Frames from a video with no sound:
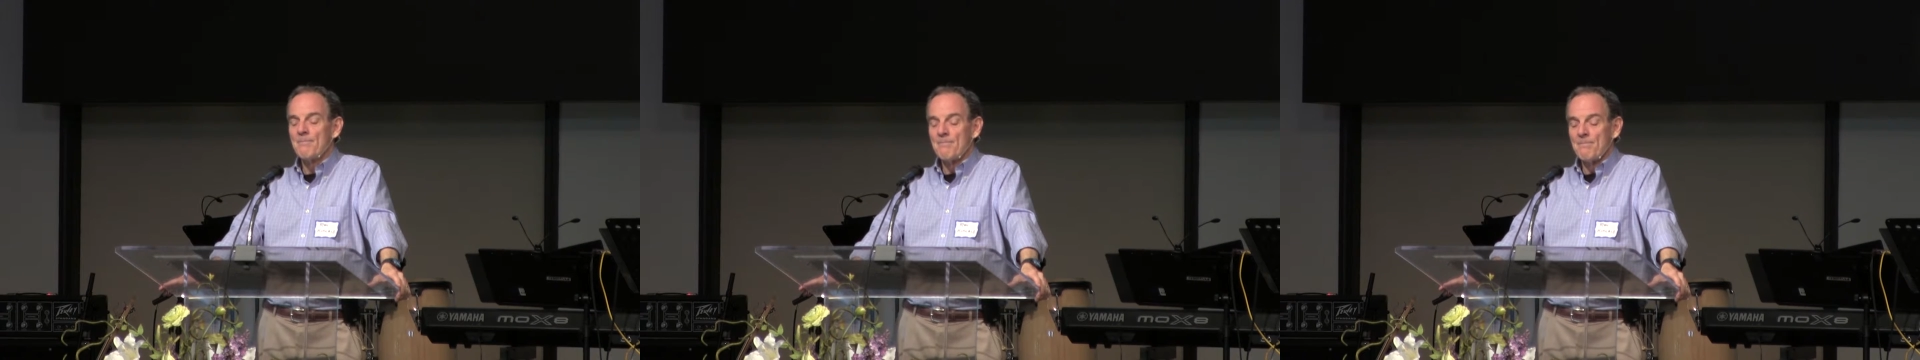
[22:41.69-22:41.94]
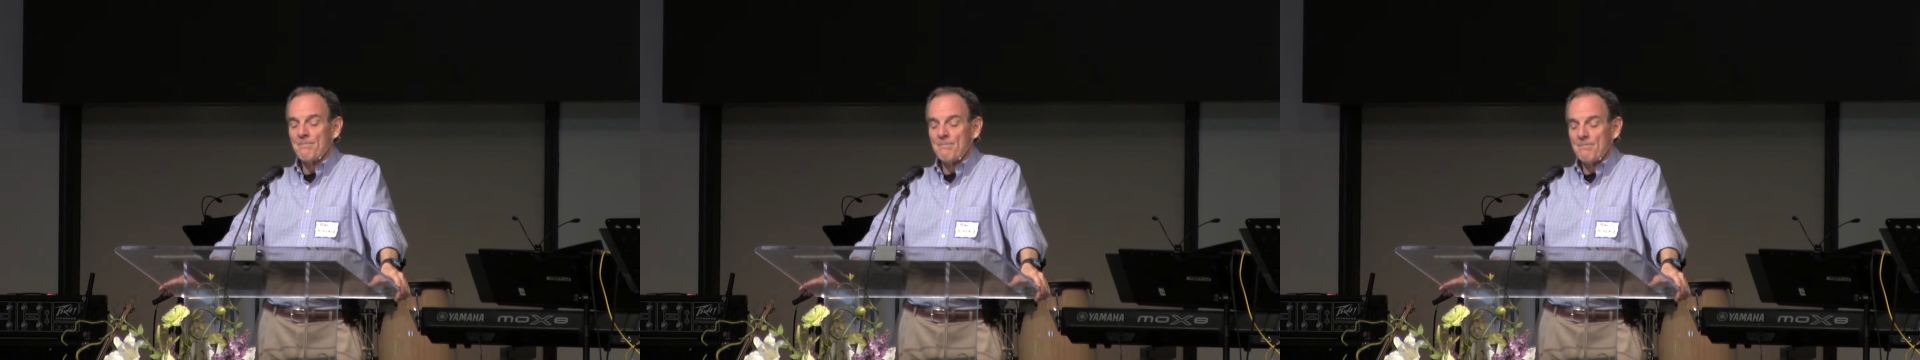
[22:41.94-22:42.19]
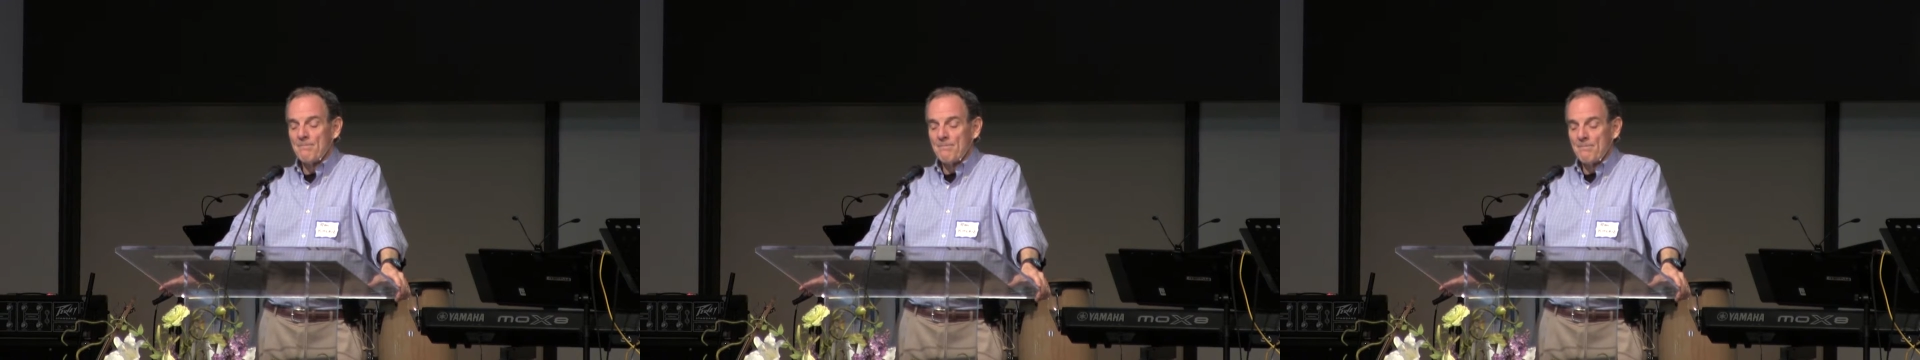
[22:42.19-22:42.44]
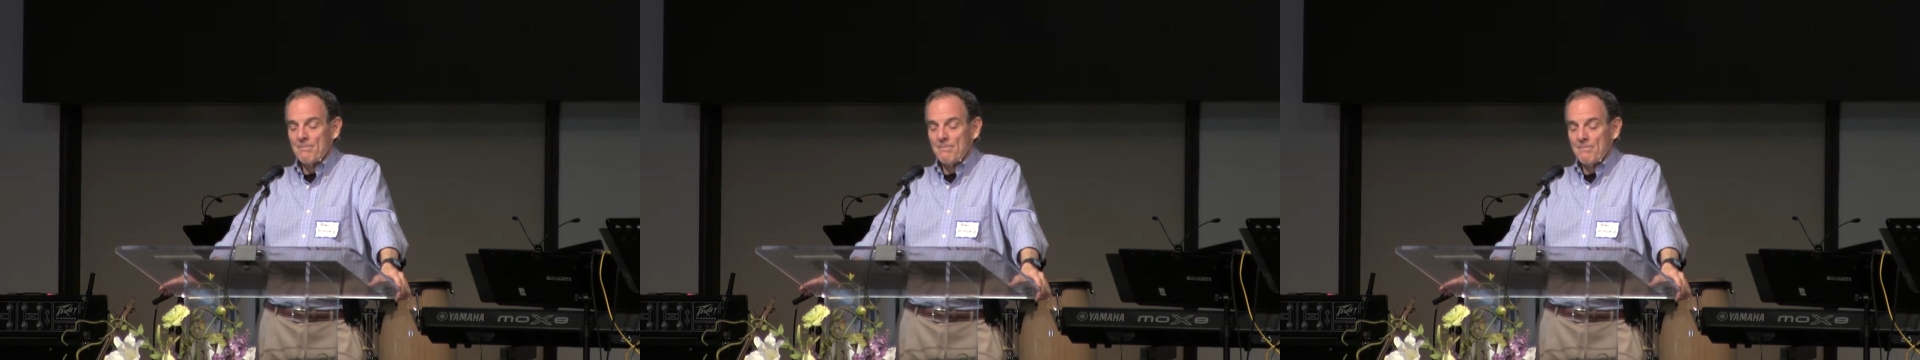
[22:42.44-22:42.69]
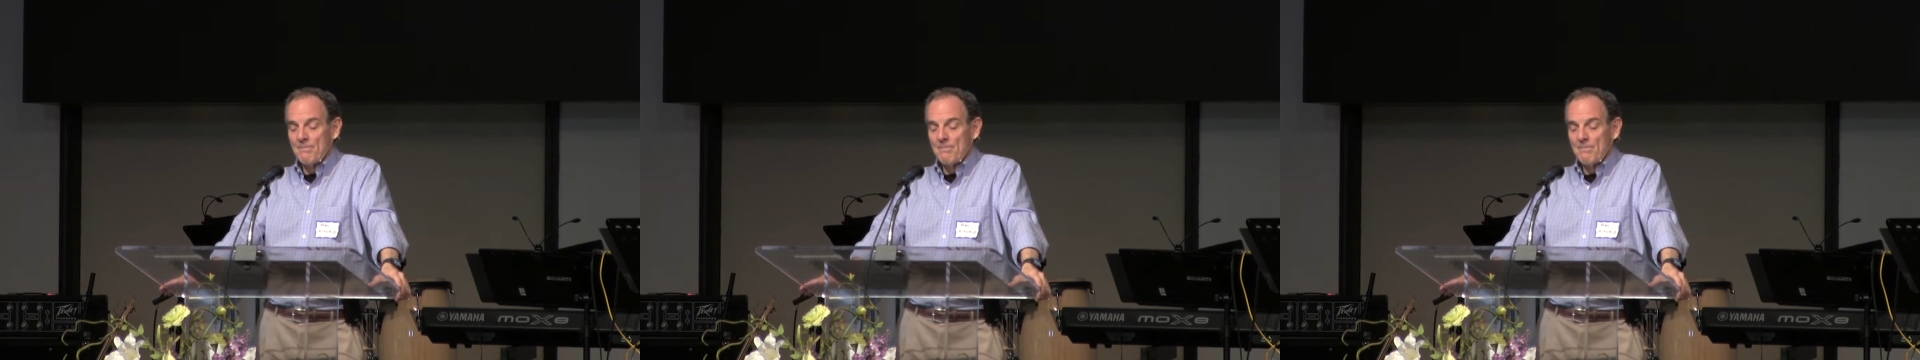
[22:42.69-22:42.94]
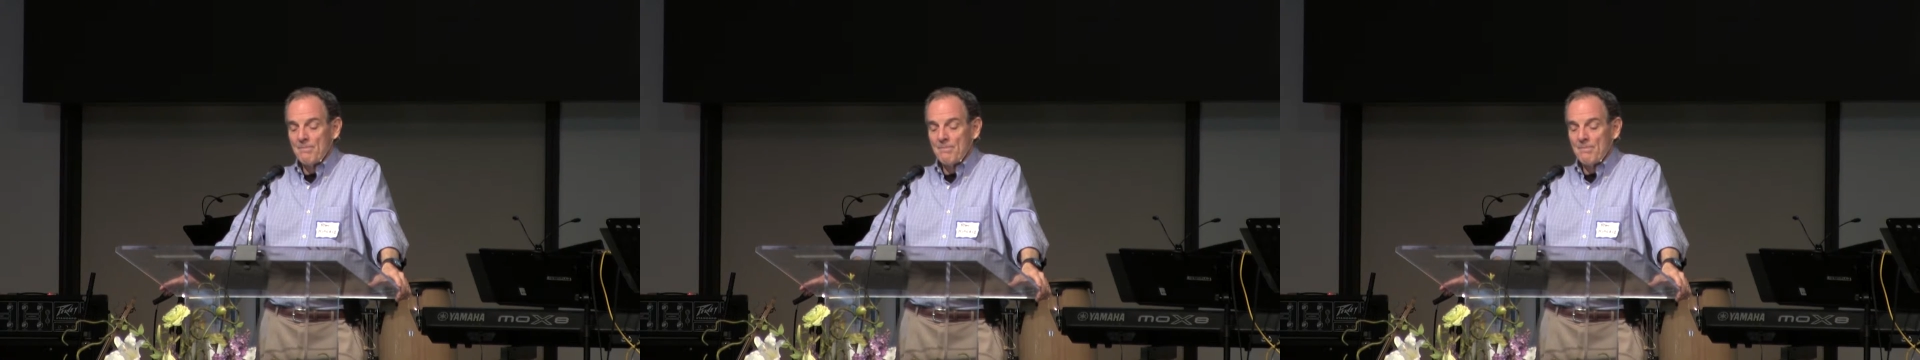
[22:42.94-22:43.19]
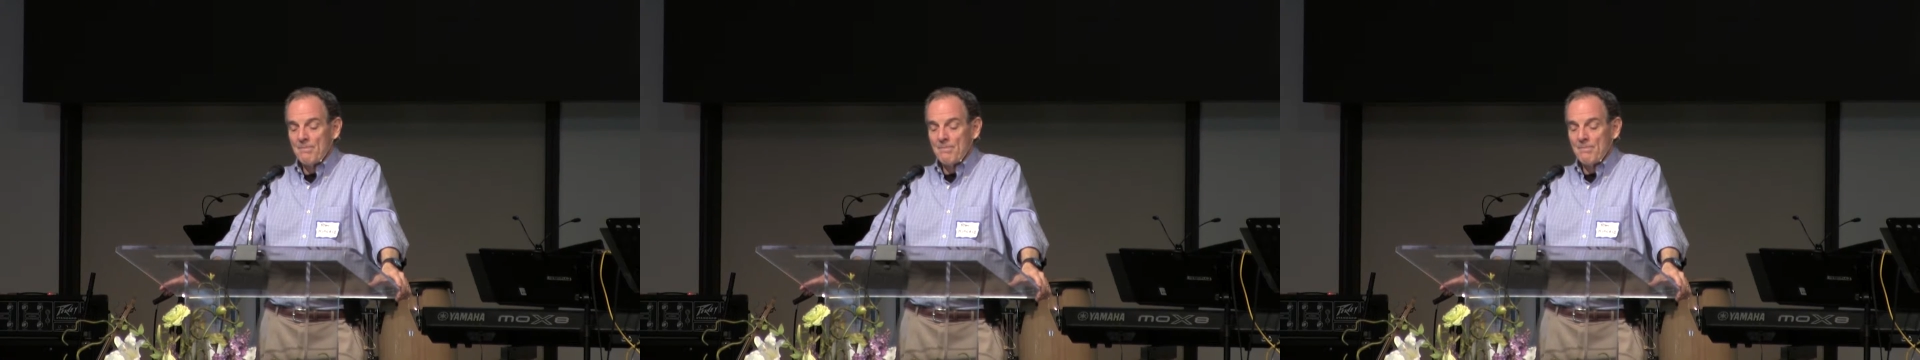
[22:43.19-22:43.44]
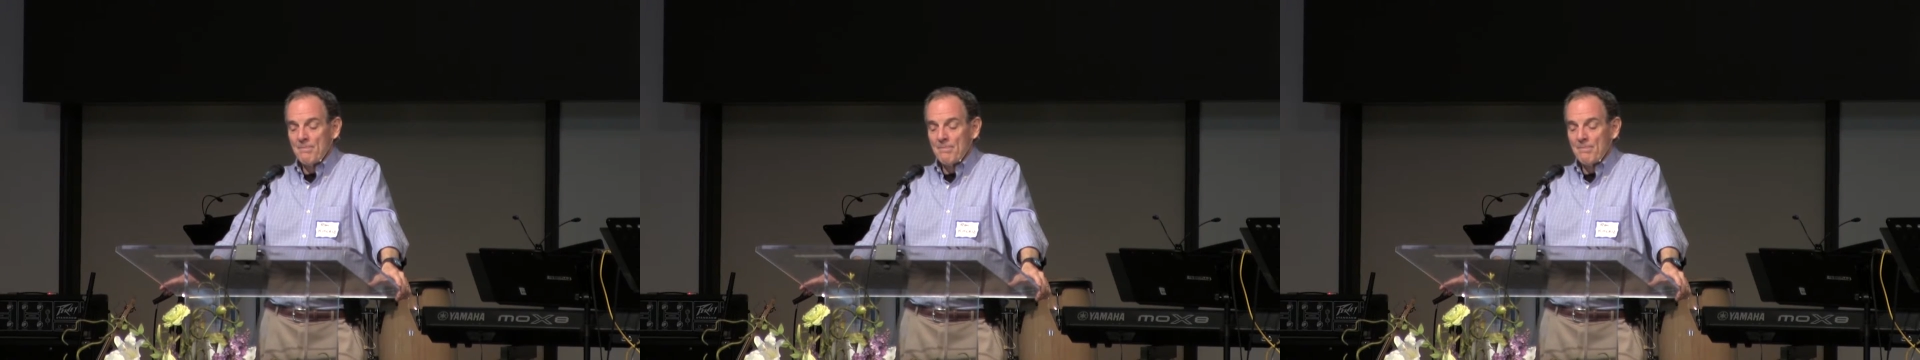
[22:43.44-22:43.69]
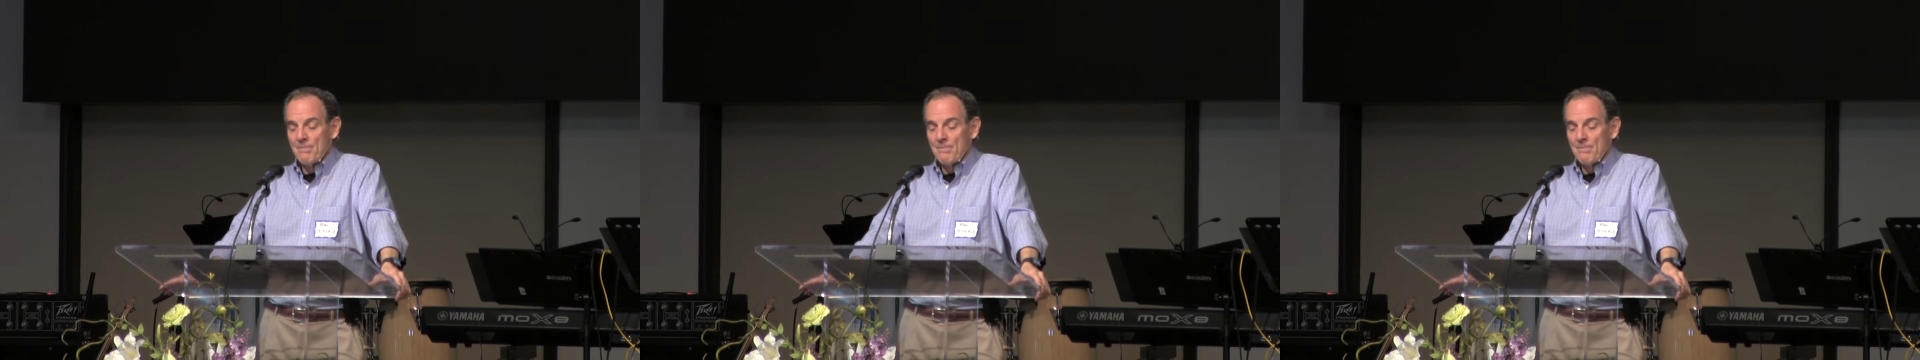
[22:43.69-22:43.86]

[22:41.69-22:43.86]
(no one is talking)